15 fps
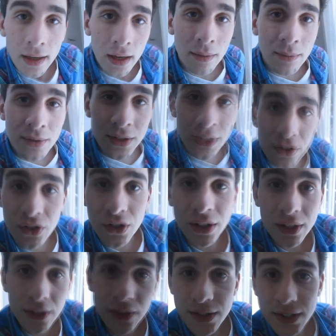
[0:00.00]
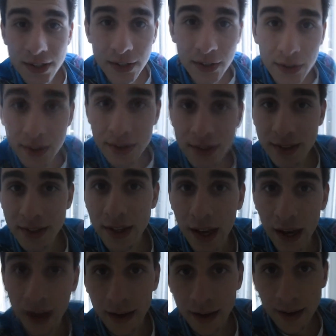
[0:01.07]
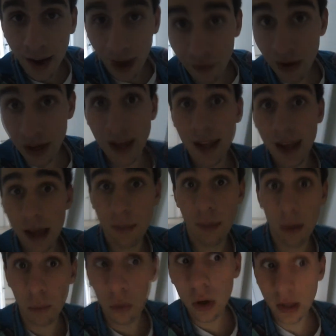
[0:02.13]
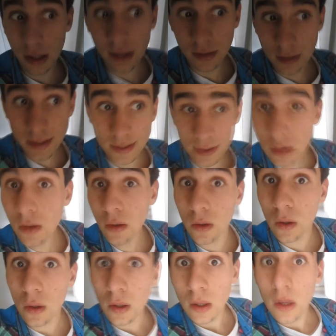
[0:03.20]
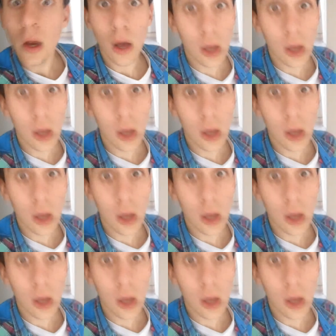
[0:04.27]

I'm such a good student today. I really am. I'm working on school.